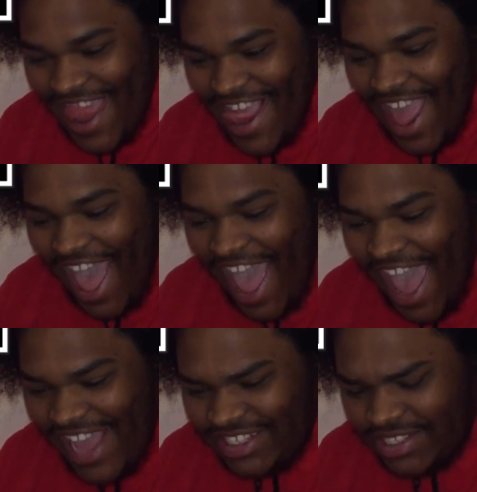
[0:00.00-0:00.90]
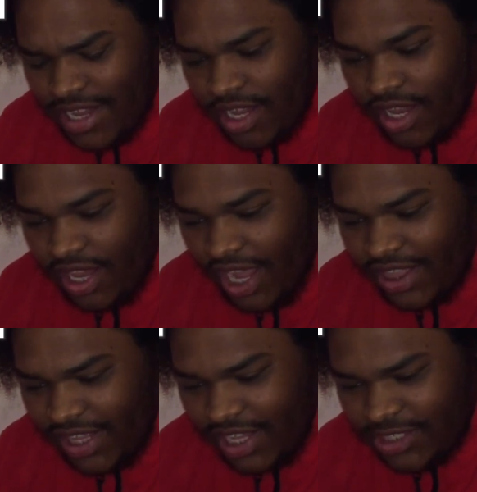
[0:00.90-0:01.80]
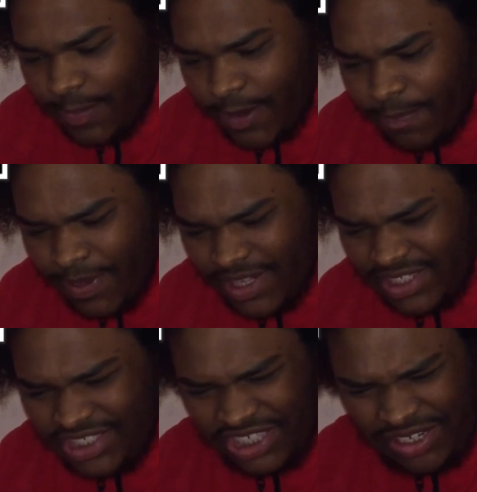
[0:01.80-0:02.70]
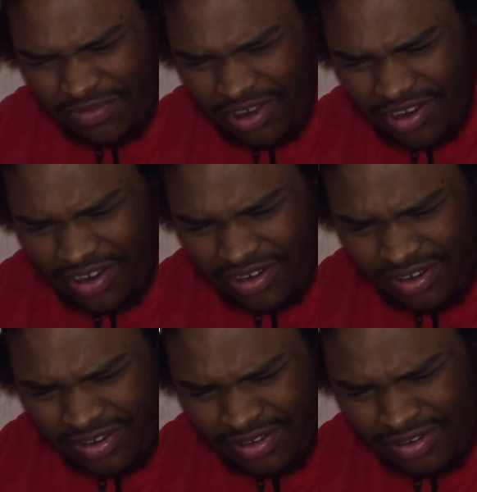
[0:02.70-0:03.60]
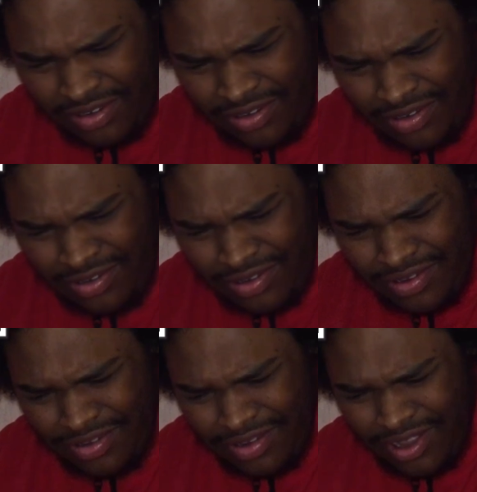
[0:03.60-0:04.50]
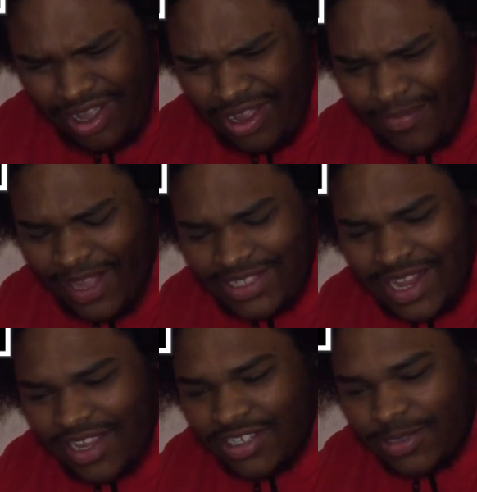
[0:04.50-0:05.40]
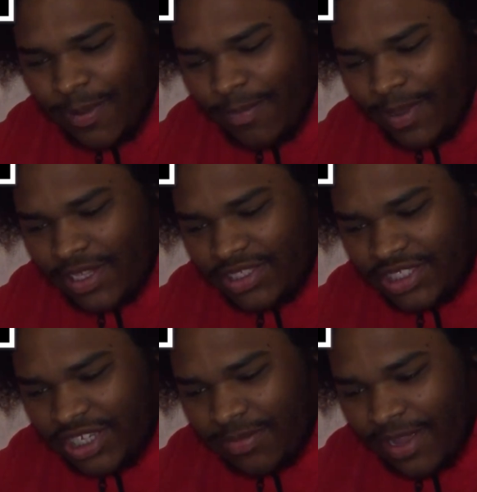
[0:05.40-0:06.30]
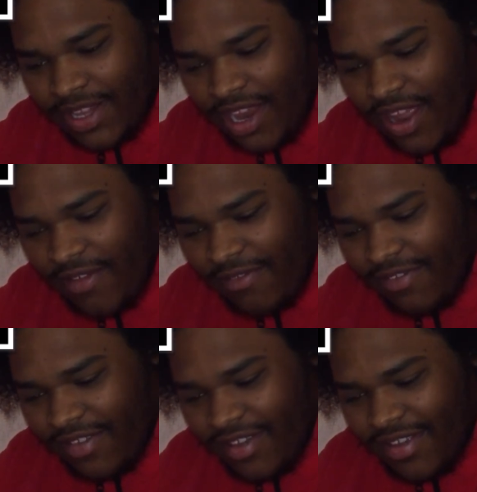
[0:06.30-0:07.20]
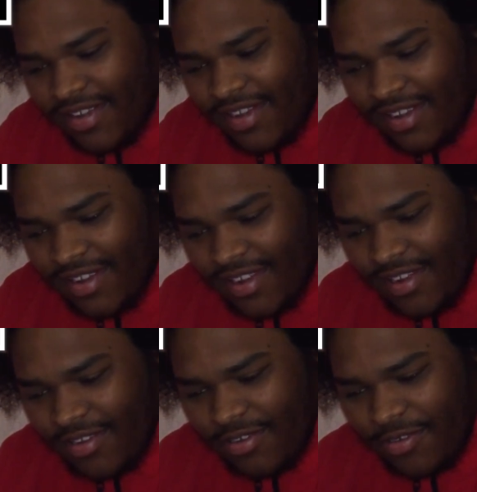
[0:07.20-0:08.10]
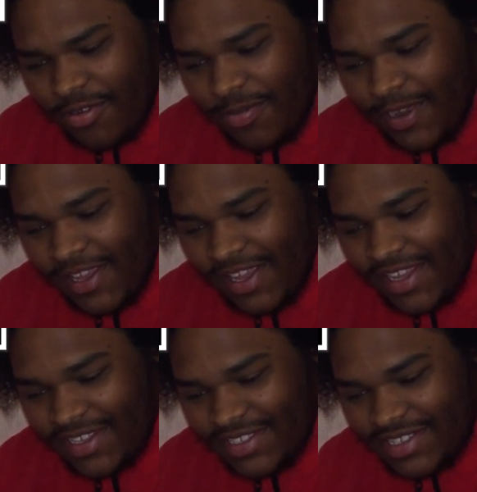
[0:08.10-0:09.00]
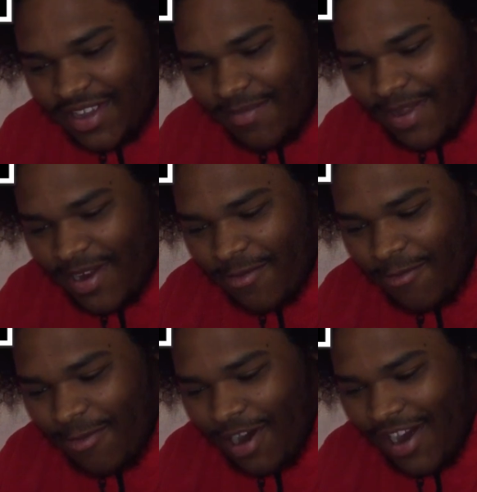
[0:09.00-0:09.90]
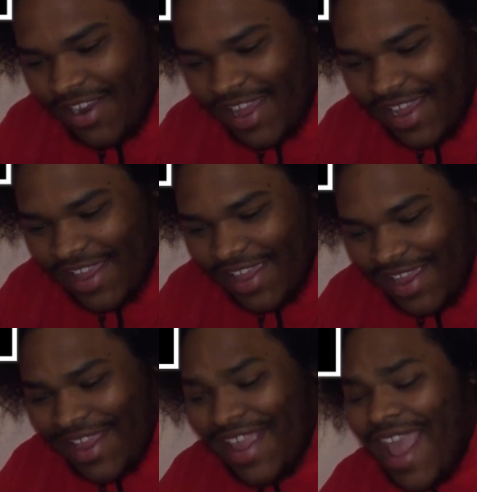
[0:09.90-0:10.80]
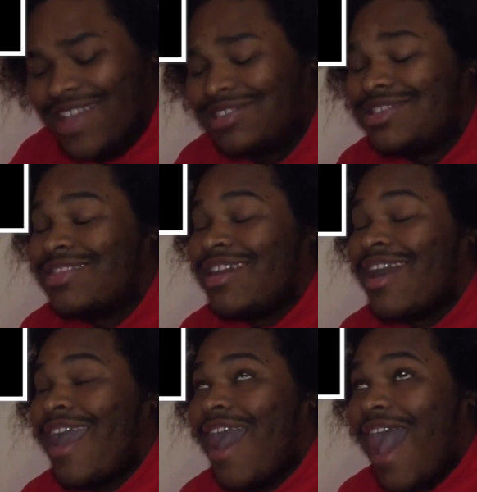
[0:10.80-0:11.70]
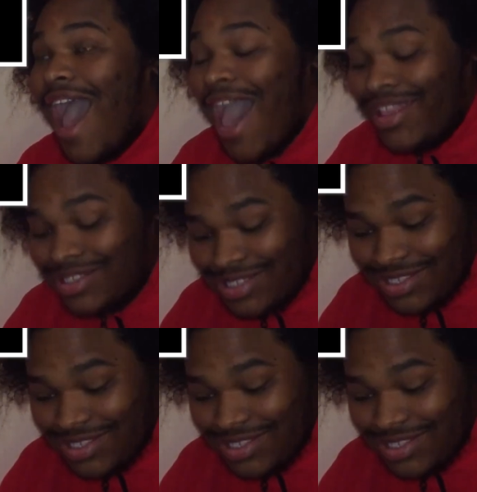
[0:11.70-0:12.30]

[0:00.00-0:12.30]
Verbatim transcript: Yes. I think that's what Billy Jean wrong. Um, that's not how you spell Billy Jean, my love. Oh, but he is. Come on, work it, King. Yes, the hat.